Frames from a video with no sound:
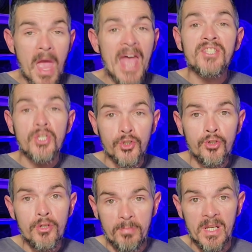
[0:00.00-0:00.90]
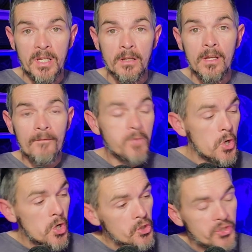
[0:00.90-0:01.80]
as it should be
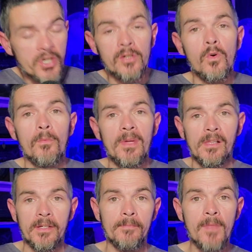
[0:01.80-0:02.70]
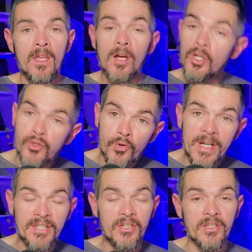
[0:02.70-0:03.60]
for General Milley, a
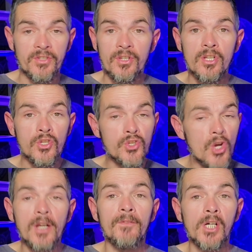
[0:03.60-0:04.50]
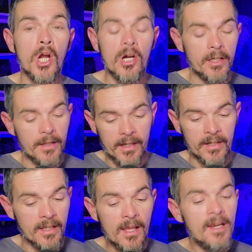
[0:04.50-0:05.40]
treasonous son of a gun.
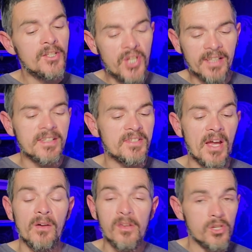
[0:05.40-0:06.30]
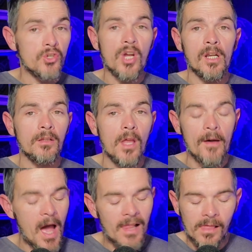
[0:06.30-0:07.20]
There, check this out. You gotta
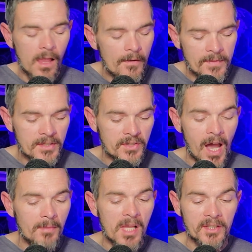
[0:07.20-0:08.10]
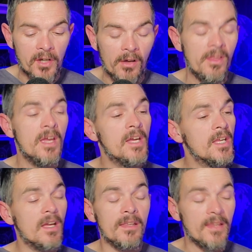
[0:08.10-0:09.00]
love. I love this timeline, y'all.
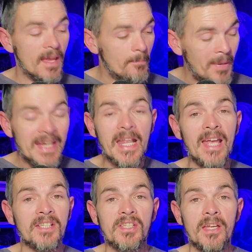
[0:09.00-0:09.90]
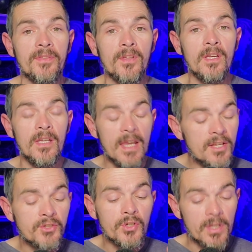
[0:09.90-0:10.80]
Pete Hegseth
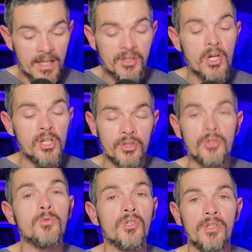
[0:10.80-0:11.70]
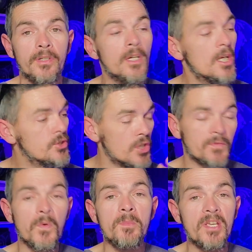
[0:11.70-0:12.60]
is gonna do good.
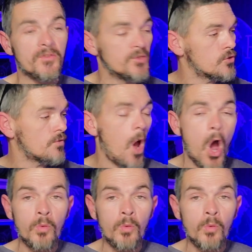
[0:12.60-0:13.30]
Just from this, just